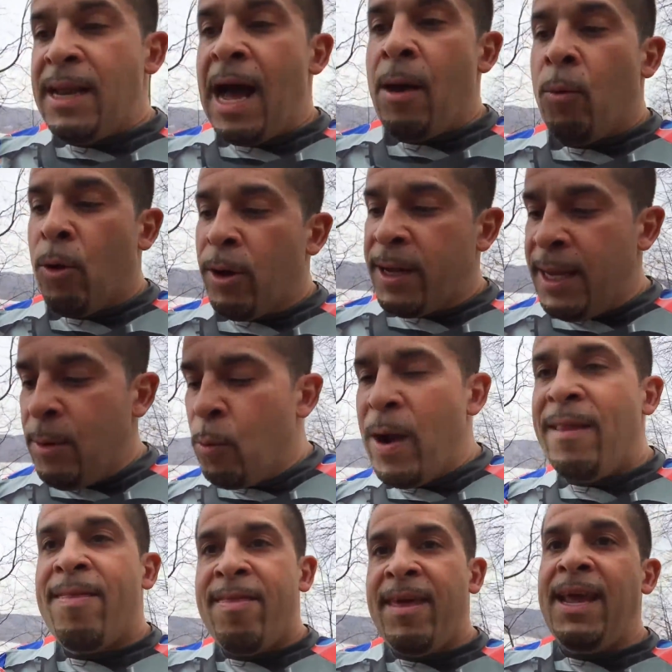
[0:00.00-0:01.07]
not working?
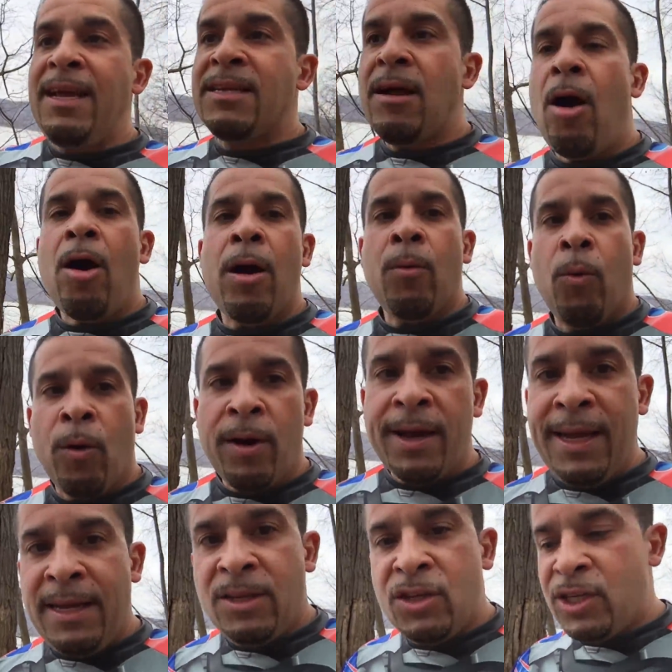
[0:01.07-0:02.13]
When things aren't
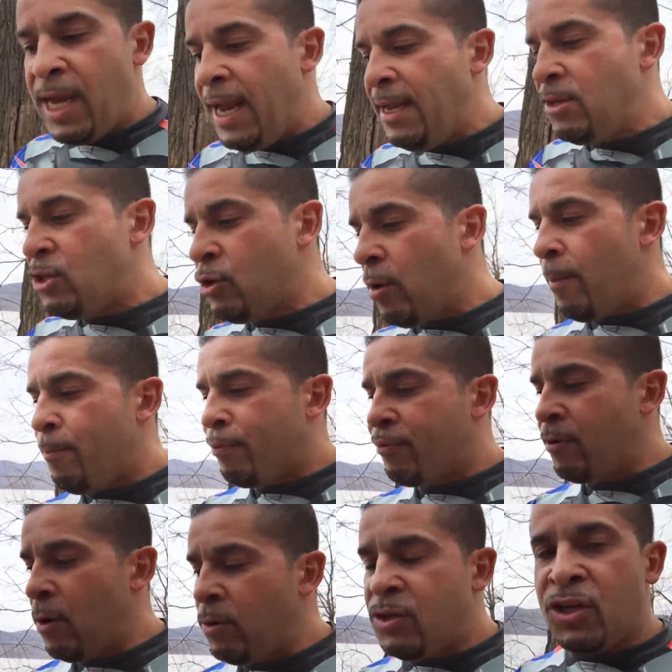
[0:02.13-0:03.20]
working, change your
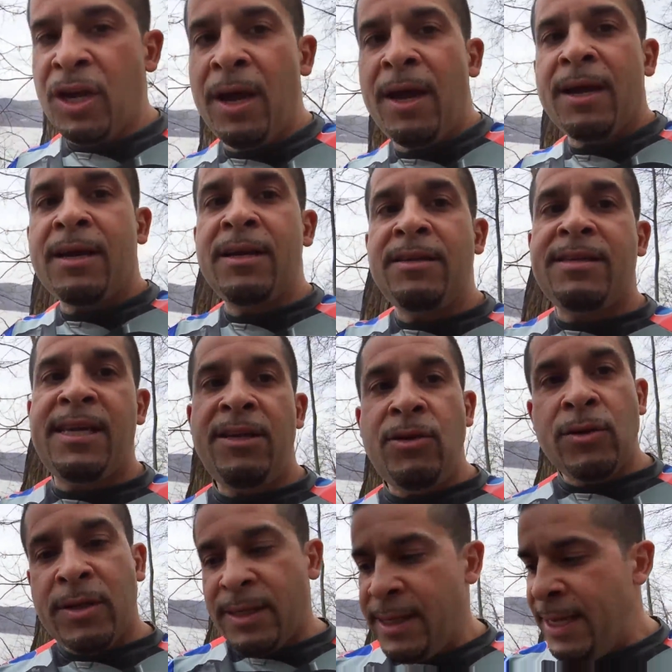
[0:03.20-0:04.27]
approach
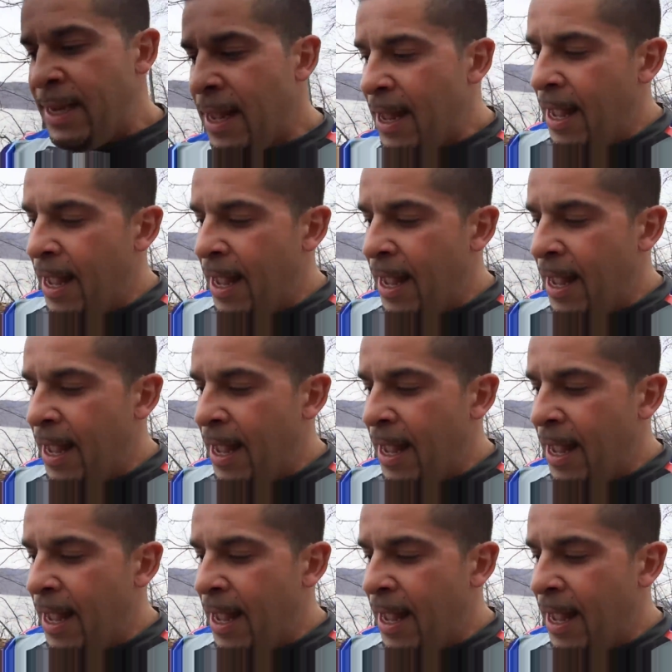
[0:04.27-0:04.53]
continuously